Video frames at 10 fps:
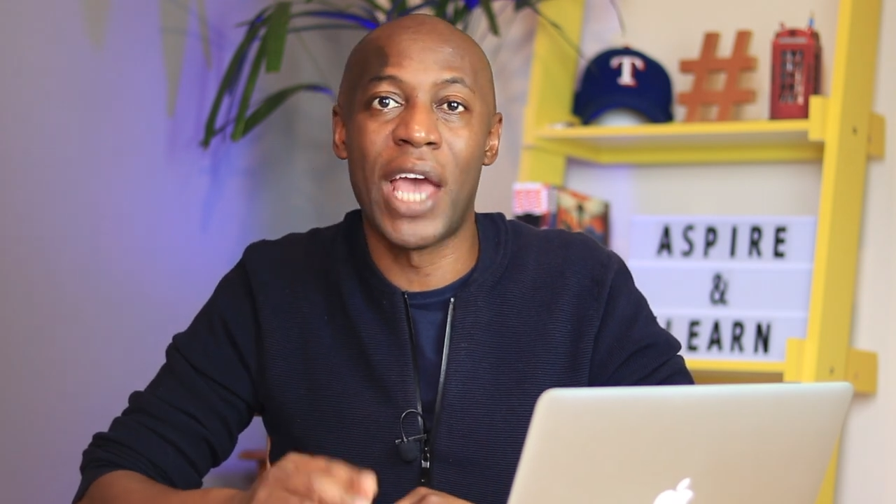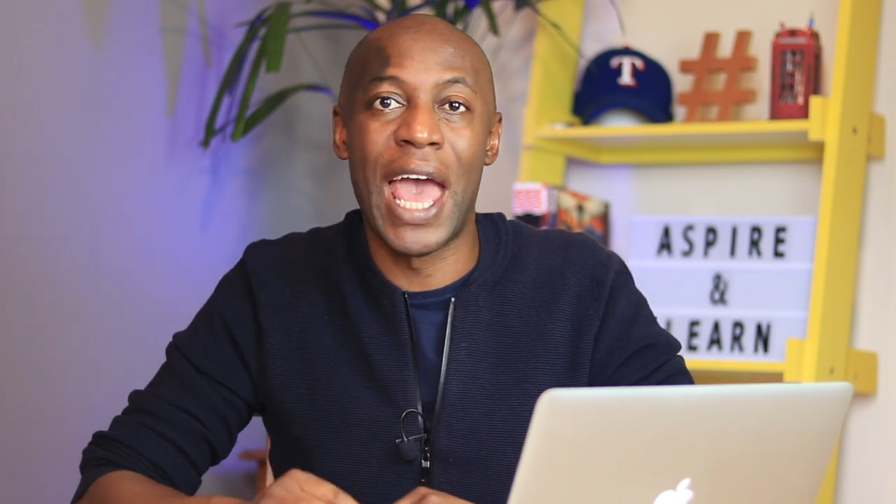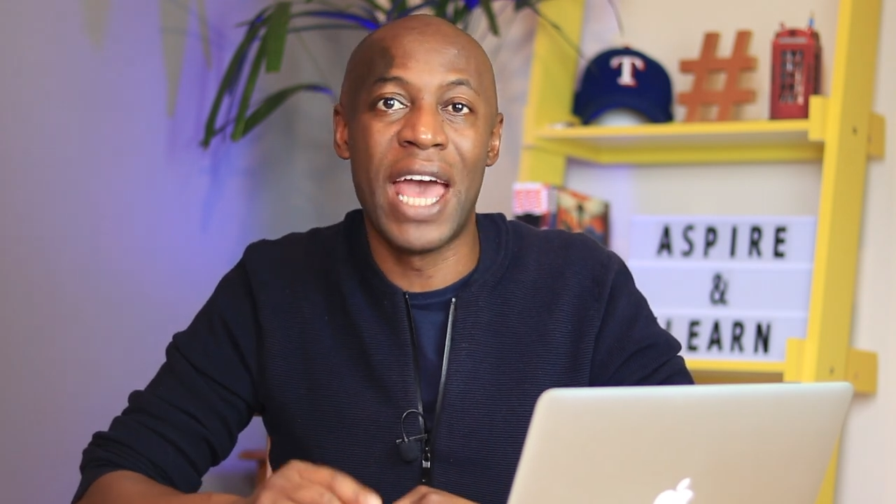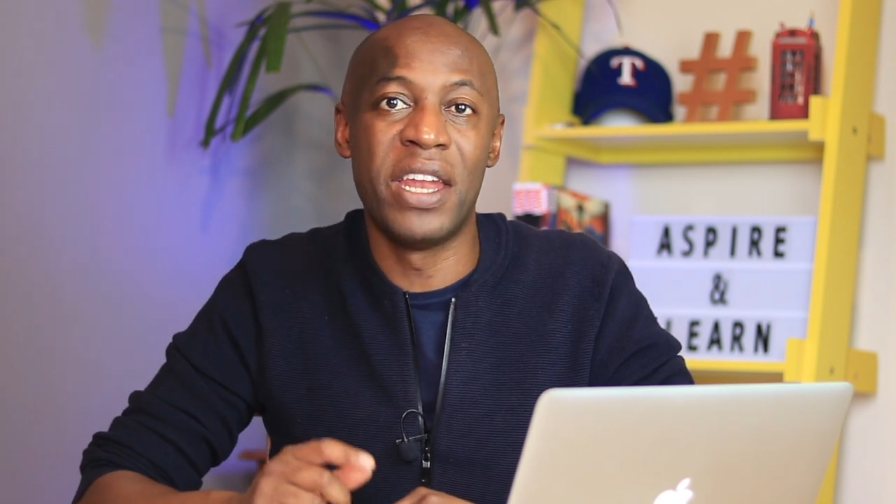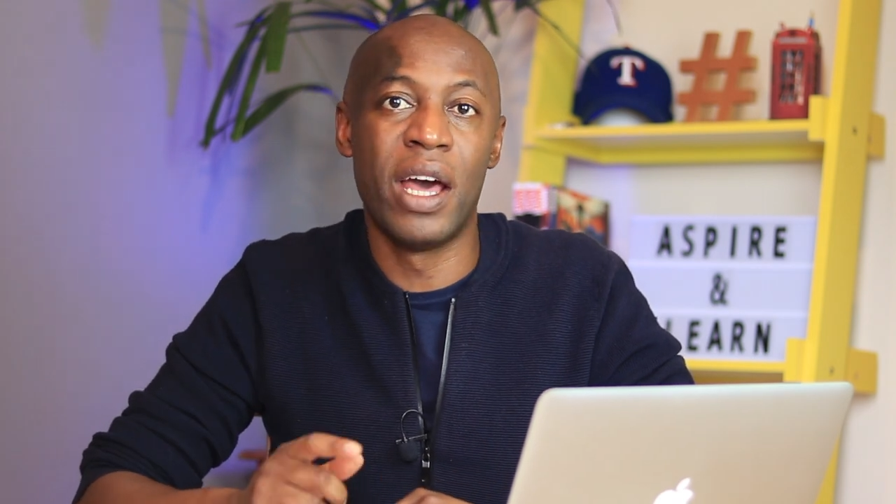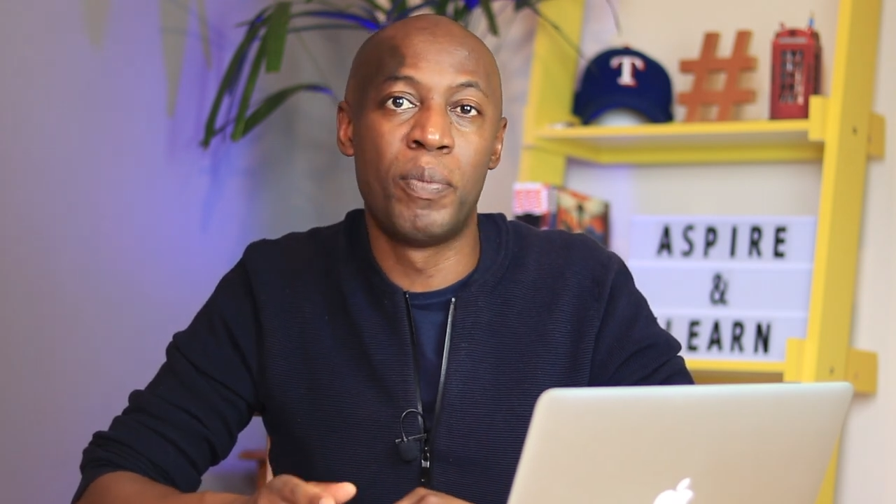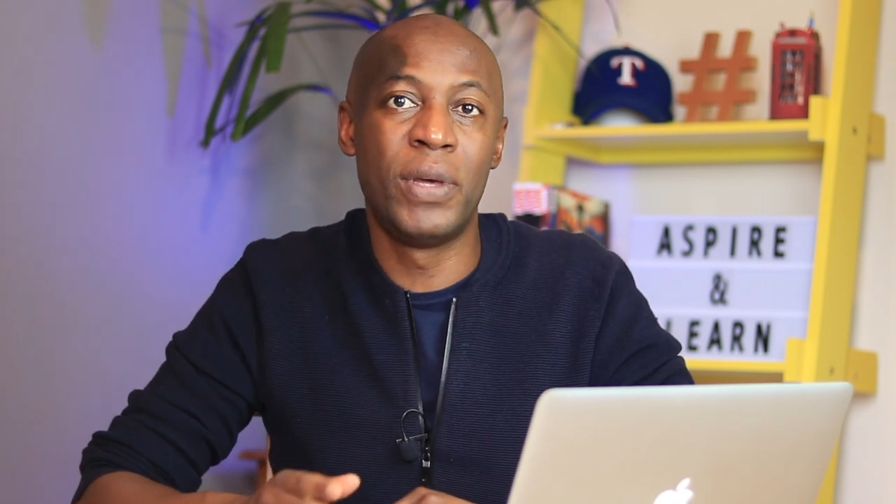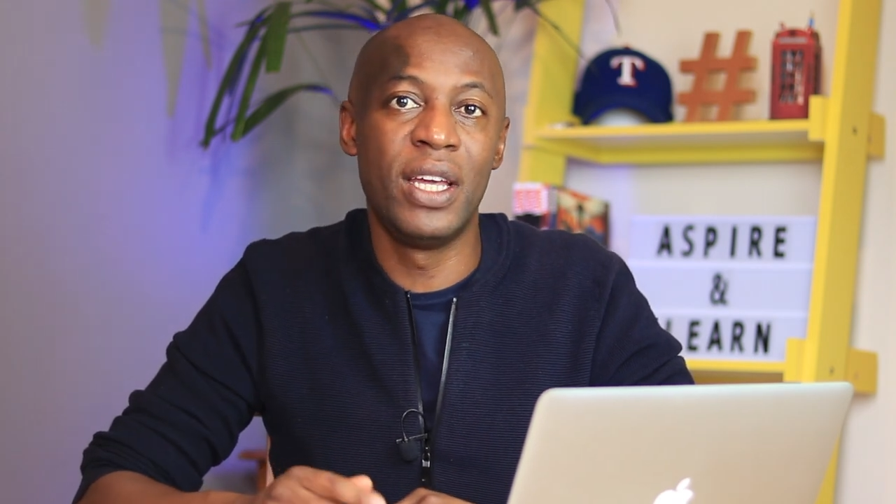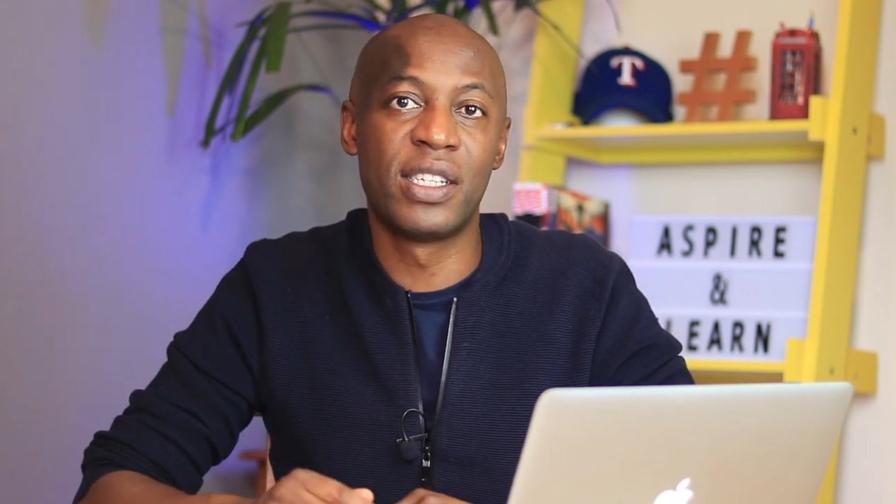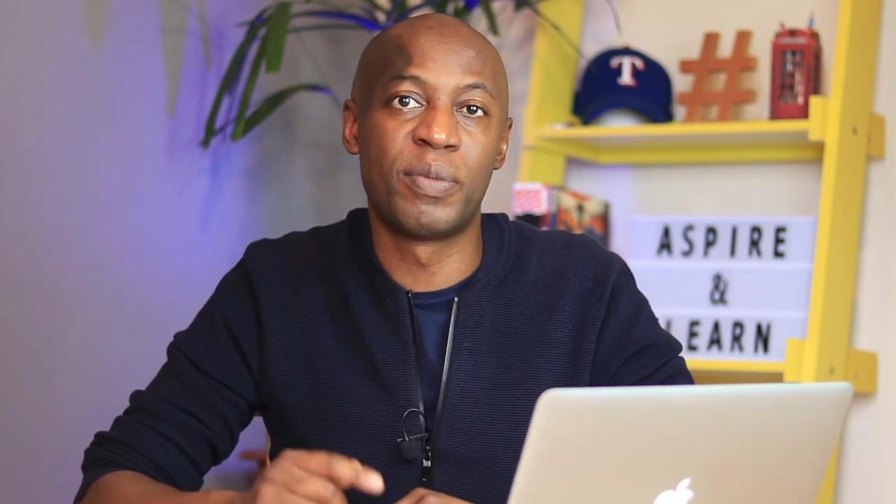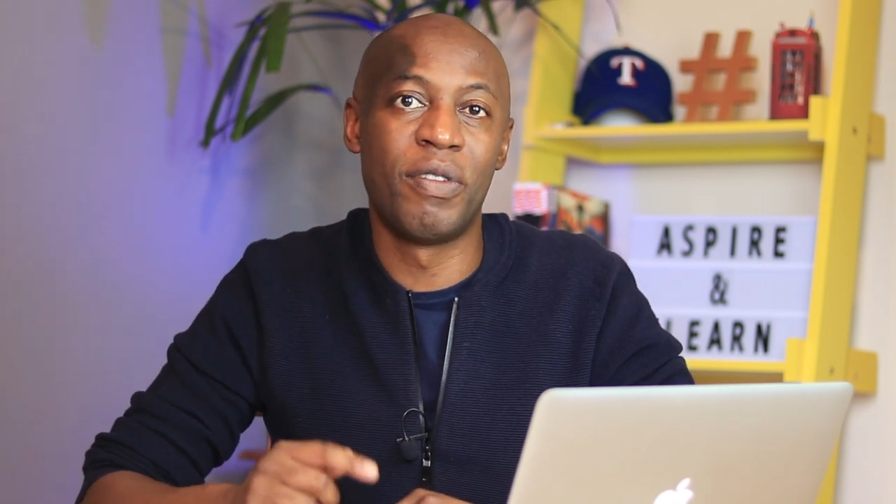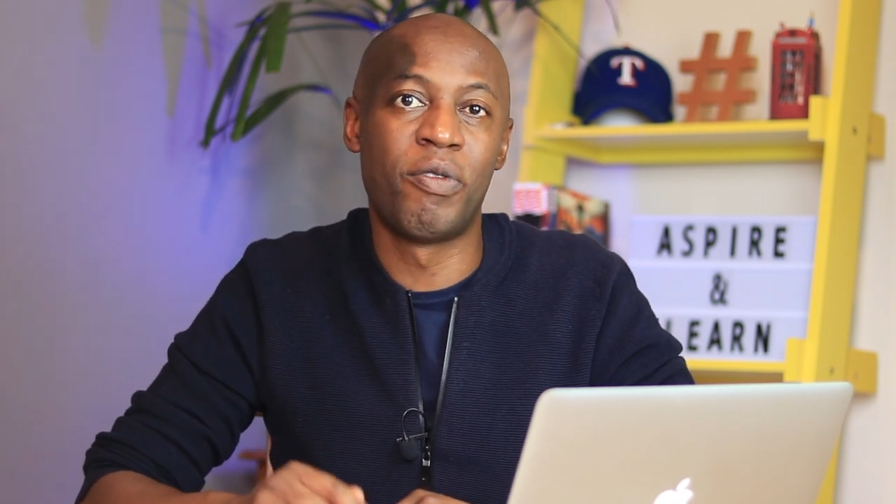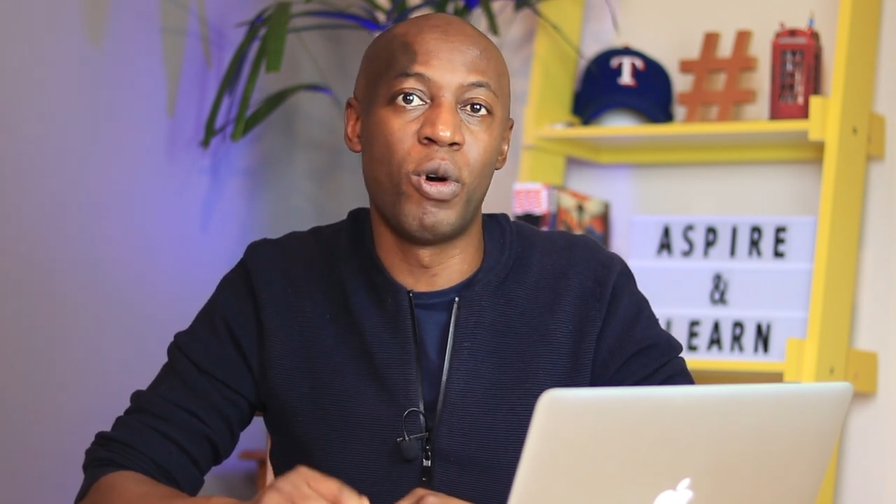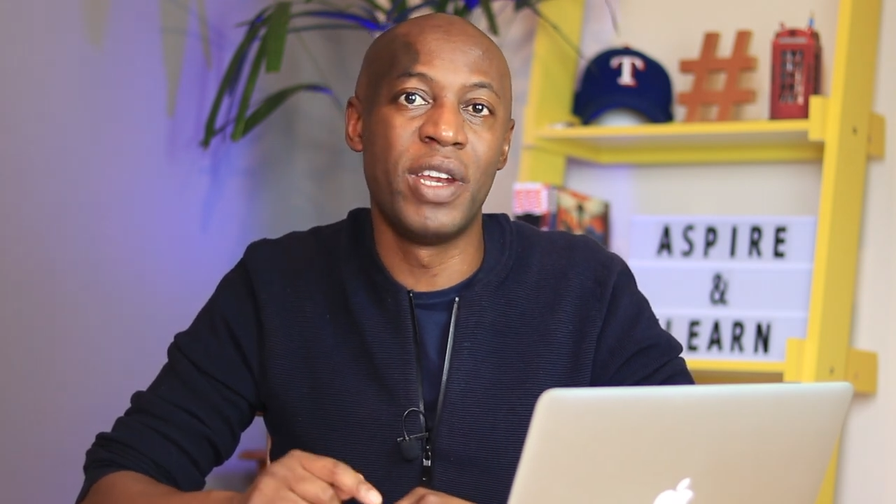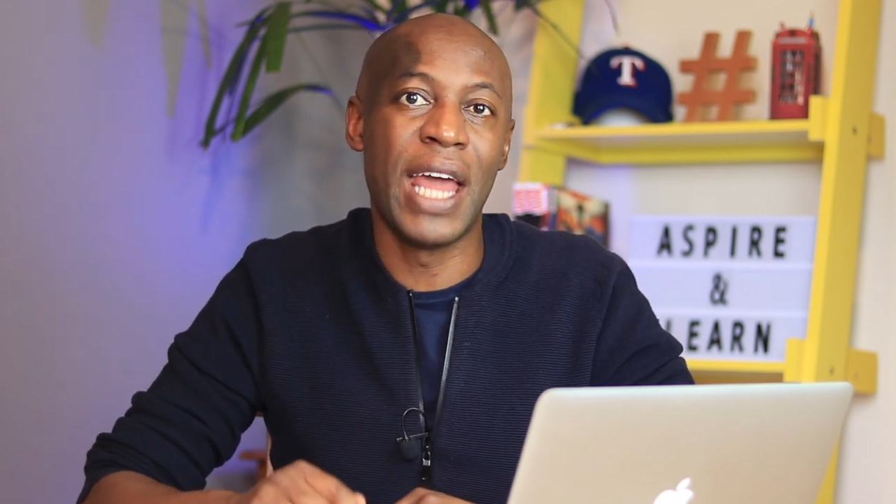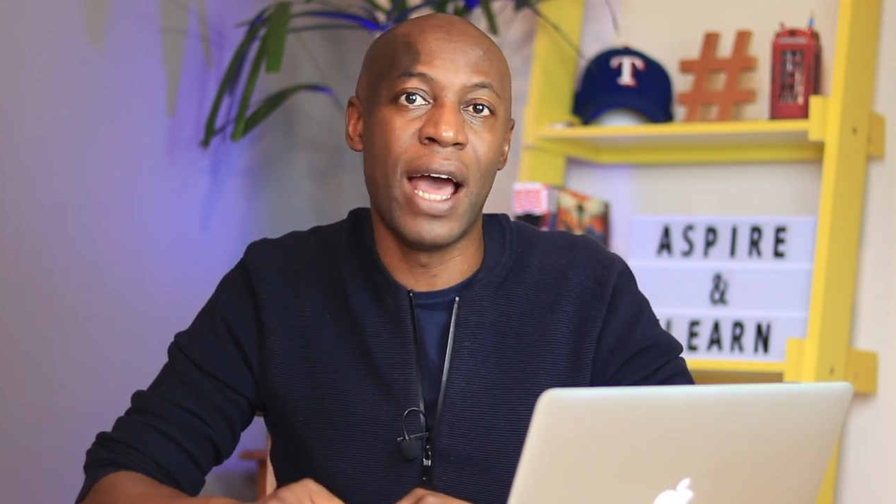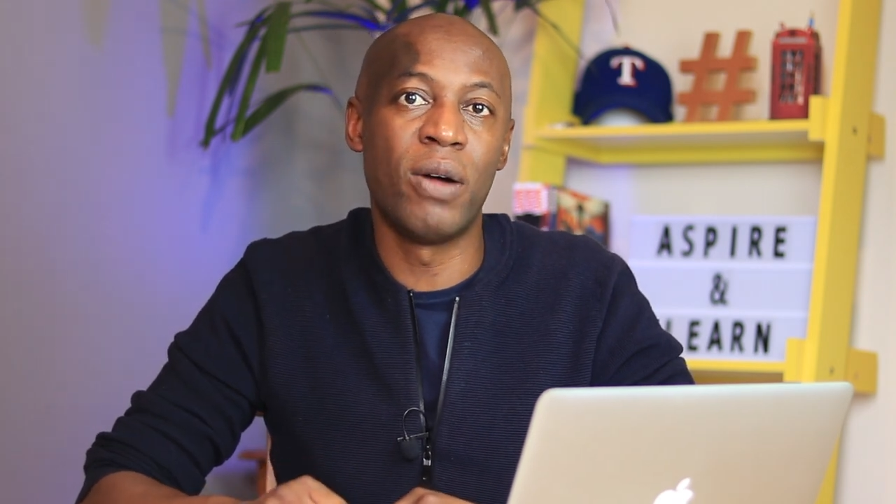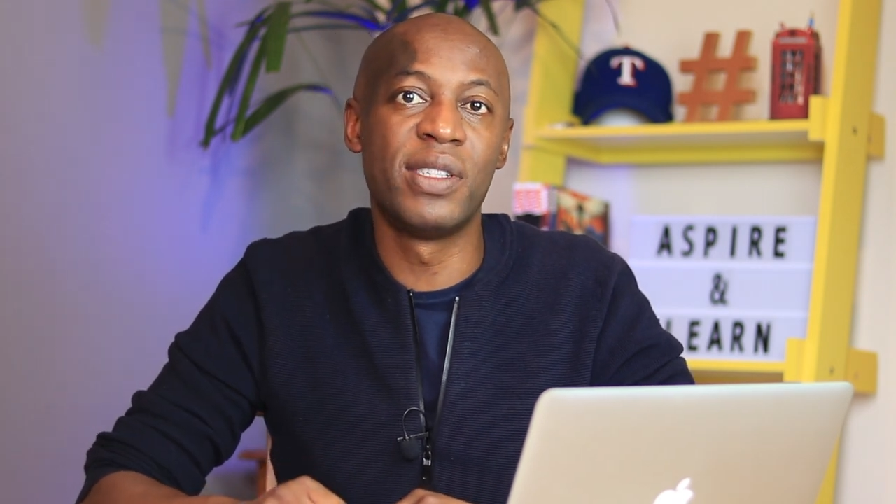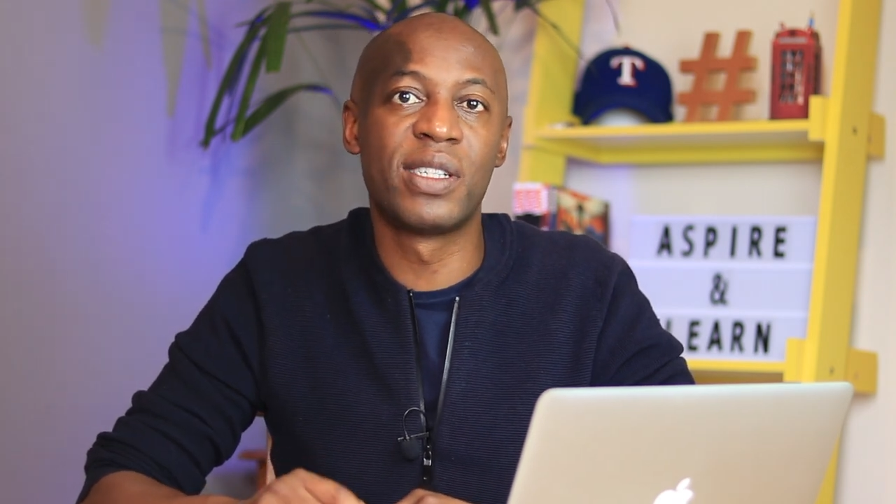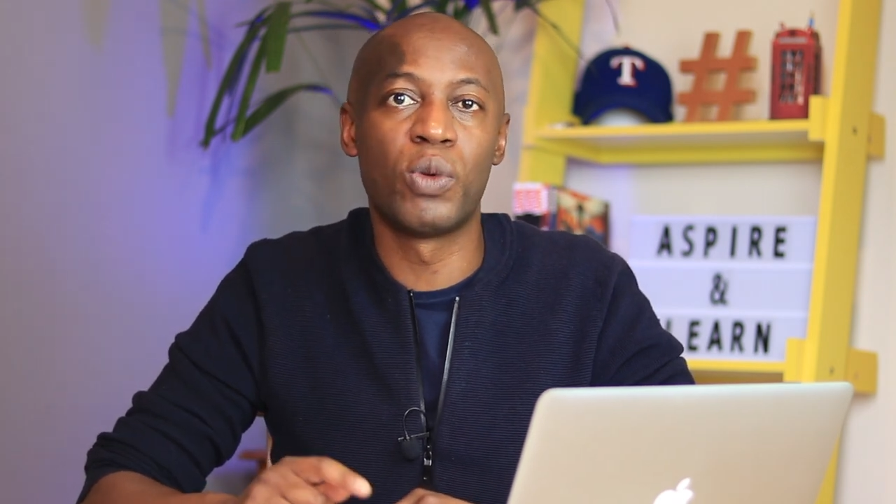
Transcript: an appears before nouns